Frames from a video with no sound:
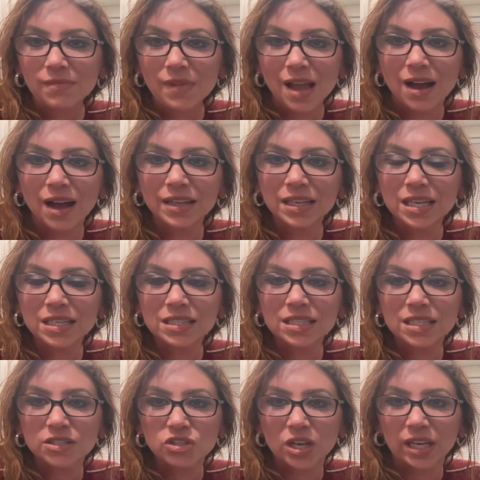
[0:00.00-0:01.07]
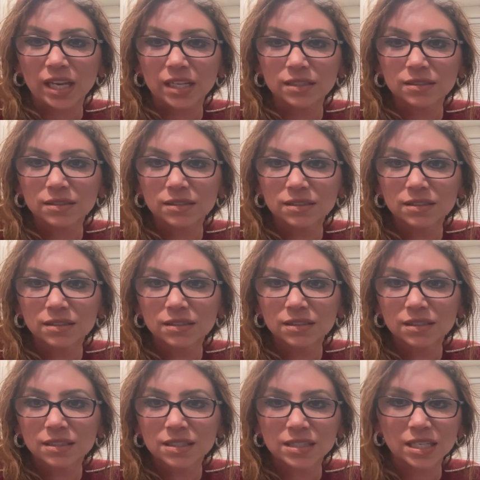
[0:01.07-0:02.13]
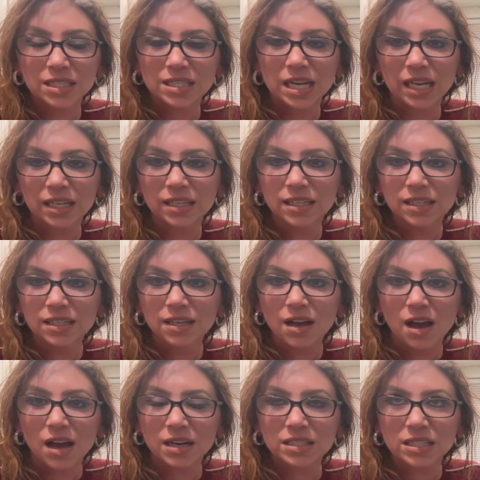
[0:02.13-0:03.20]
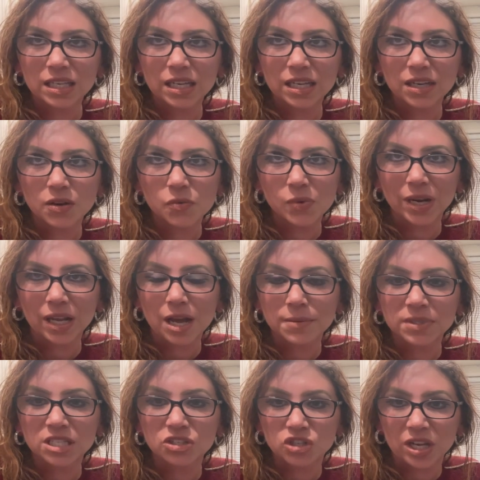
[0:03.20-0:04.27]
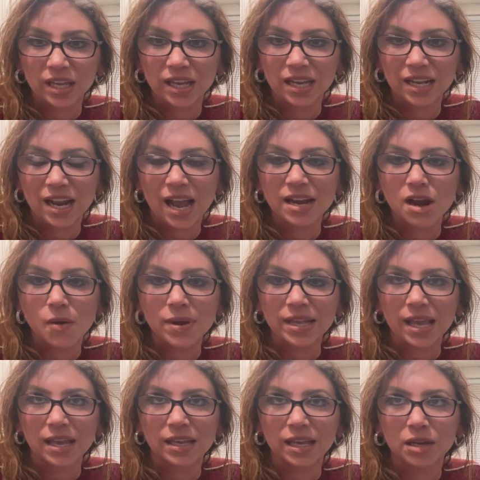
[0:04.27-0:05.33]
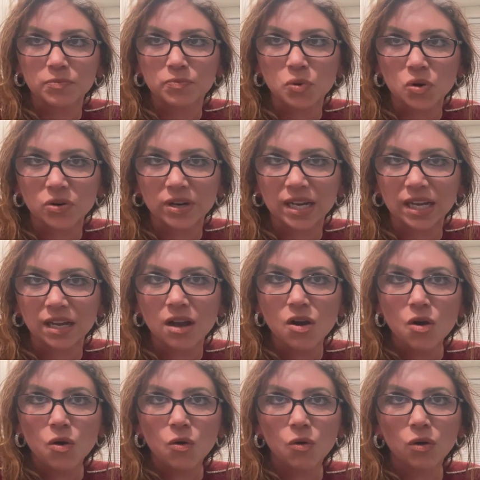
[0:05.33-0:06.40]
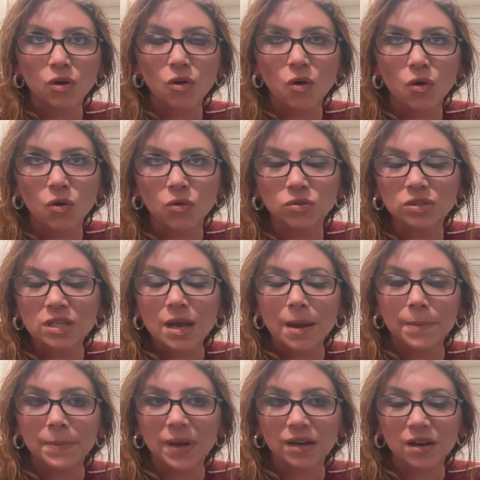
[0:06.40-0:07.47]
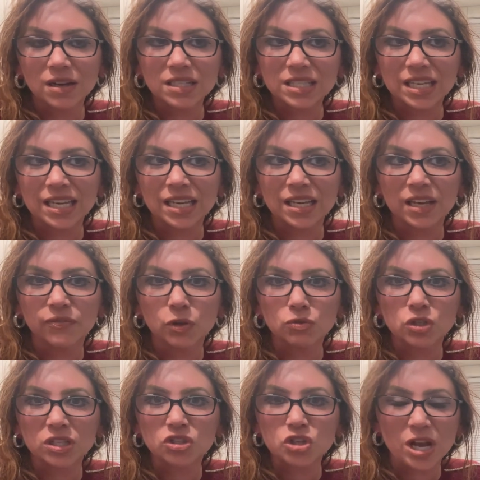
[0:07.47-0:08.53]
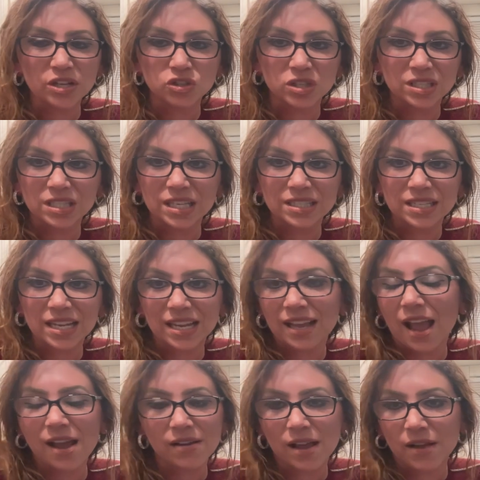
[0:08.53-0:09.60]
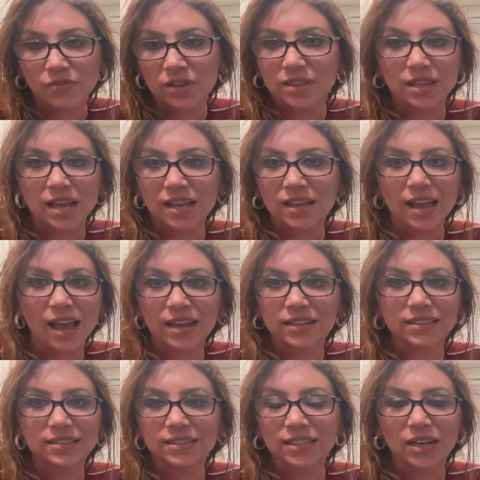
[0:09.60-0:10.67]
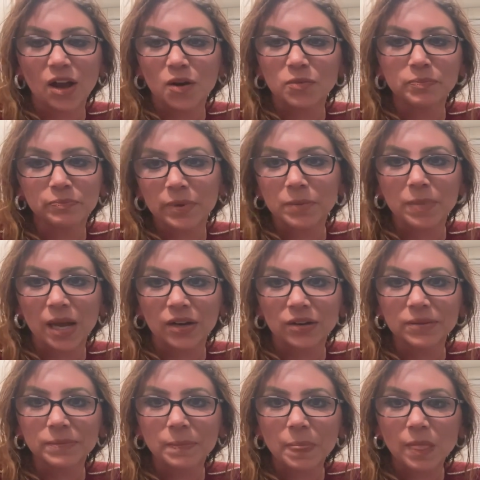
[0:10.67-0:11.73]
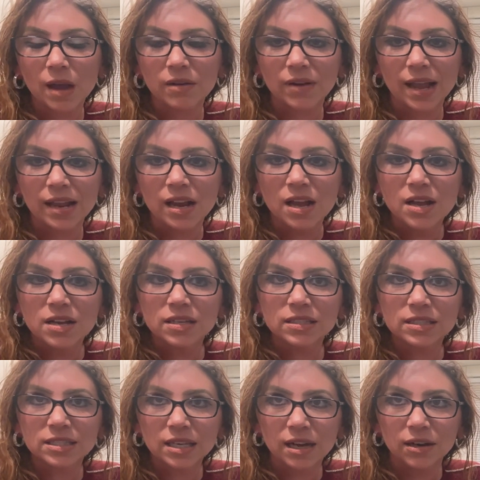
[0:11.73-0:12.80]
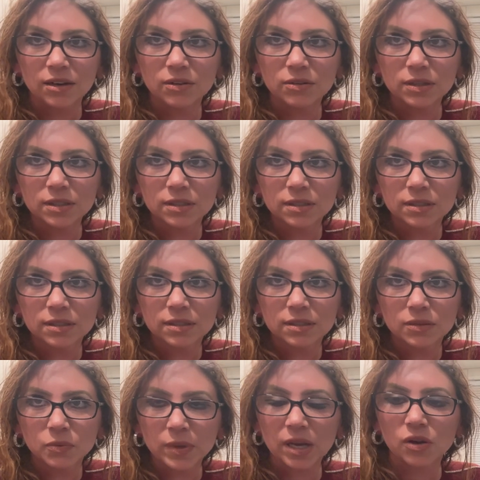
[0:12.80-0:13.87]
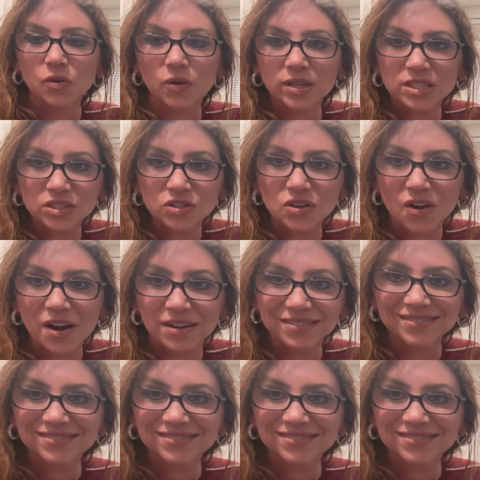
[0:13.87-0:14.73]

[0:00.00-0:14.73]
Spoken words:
onions, chicken, seasoning. Honestly, when it comes to chicken, I know it can get boring or old, but honestly, if you just change the seasoning, everything can, be better. All right, so we are going to start.